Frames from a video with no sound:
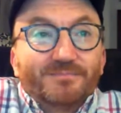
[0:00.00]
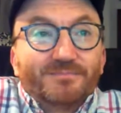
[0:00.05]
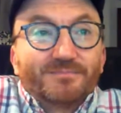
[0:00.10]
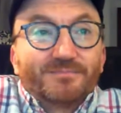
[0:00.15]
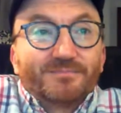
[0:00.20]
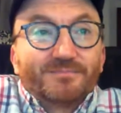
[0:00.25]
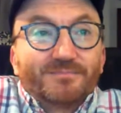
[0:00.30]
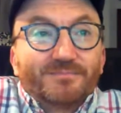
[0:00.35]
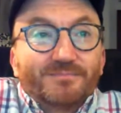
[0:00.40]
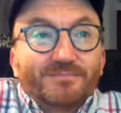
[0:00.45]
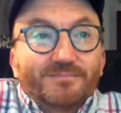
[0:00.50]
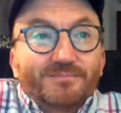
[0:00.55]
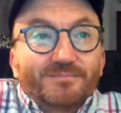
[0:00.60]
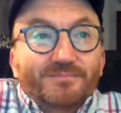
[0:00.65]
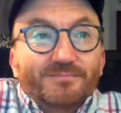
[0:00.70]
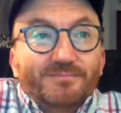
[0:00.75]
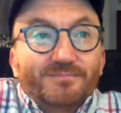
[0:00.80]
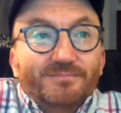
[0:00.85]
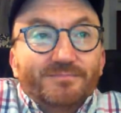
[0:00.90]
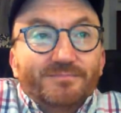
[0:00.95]

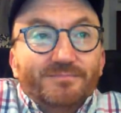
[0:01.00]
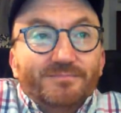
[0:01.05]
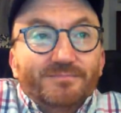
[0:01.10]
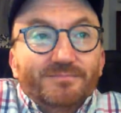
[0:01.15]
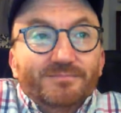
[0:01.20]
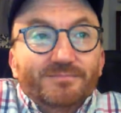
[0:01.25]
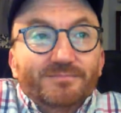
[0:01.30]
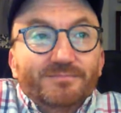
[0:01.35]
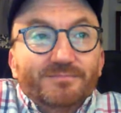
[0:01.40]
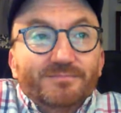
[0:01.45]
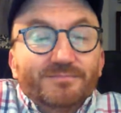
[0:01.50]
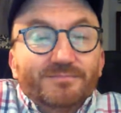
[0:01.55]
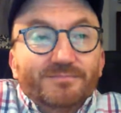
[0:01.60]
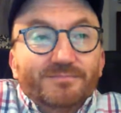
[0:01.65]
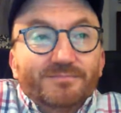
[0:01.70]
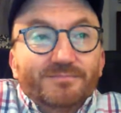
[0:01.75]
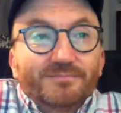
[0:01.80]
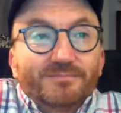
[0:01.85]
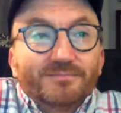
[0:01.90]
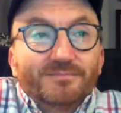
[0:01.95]

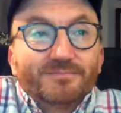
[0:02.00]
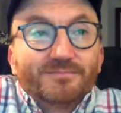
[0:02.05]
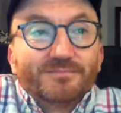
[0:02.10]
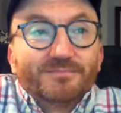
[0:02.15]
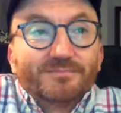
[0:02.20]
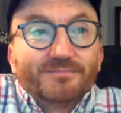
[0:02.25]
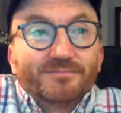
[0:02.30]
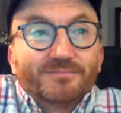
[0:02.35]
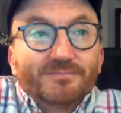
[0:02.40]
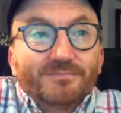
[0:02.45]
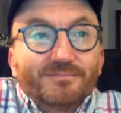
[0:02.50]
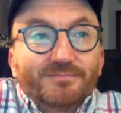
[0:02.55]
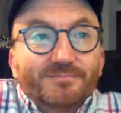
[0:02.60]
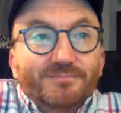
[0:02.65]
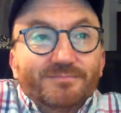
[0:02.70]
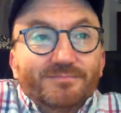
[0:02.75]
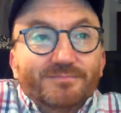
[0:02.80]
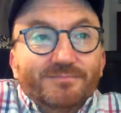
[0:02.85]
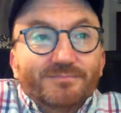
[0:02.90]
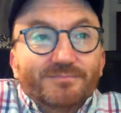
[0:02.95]

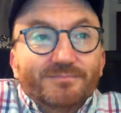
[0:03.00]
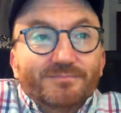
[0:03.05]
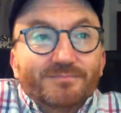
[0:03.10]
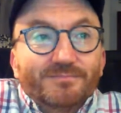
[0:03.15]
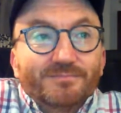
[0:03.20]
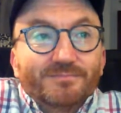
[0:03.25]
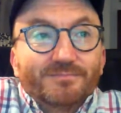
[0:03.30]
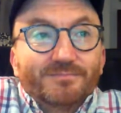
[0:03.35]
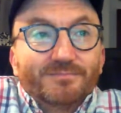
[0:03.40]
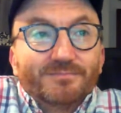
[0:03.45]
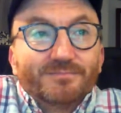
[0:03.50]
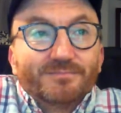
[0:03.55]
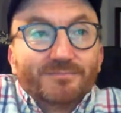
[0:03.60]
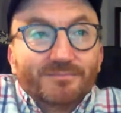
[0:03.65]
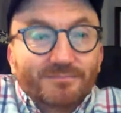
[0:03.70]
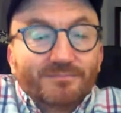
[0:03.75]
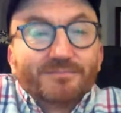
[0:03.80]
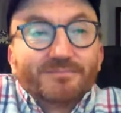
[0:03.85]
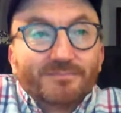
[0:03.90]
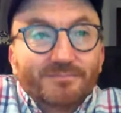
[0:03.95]

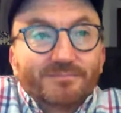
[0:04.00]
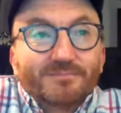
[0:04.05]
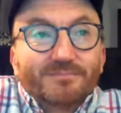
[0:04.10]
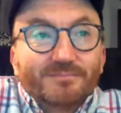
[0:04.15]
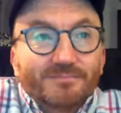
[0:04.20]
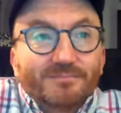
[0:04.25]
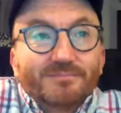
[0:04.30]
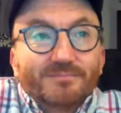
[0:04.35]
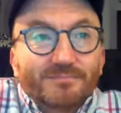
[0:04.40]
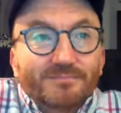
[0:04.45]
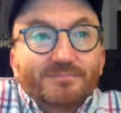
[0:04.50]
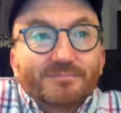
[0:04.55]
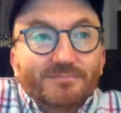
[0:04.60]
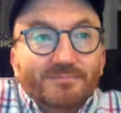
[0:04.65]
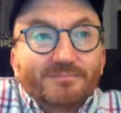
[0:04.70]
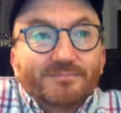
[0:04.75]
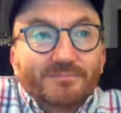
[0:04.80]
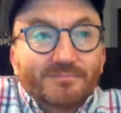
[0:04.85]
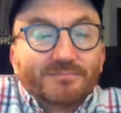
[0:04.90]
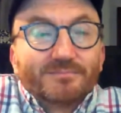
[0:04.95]

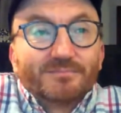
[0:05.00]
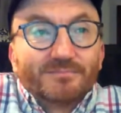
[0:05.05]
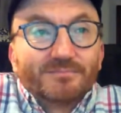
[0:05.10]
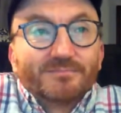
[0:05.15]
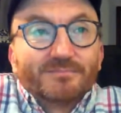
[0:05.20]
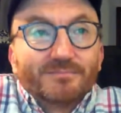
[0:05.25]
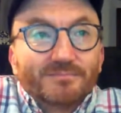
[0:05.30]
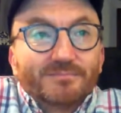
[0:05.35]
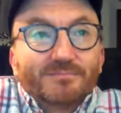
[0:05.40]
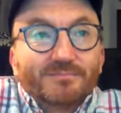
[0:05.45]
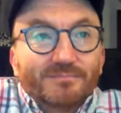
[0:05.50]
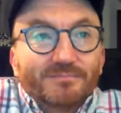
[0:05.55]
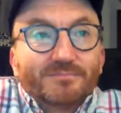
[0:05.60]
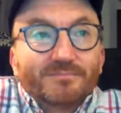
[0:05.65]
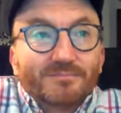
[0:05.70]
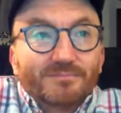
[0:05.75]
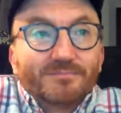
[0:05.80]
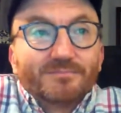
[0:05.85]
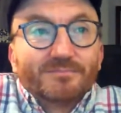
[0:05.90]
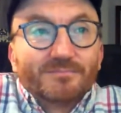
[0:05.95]

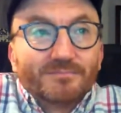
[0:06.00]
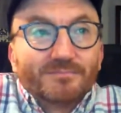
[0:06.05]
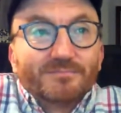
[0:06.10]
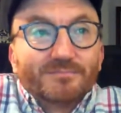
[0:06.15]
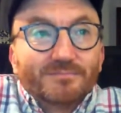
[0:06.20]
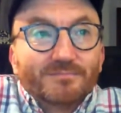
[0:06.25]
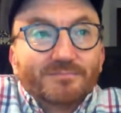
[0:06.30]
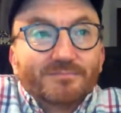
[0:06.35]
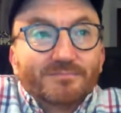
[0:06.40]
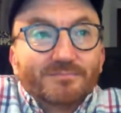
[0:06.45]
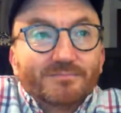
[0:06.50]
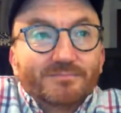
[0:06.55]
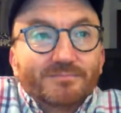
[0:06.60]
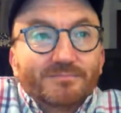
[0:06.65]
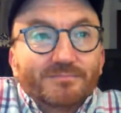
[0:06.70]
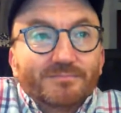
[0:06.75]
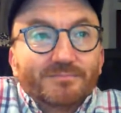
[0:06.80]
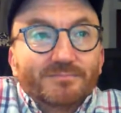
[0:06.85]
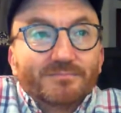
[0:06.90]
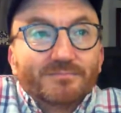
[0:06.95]

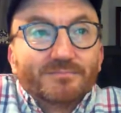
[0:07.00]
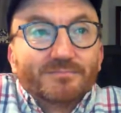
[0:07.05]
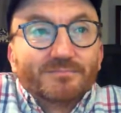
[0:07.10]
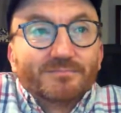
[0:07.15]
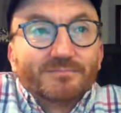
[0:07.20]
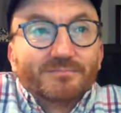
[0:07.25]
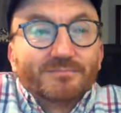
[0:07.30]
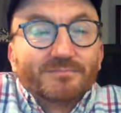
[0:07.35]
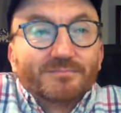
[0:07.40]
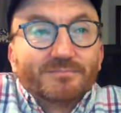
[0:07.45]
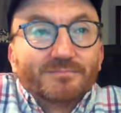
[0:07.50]
(silent)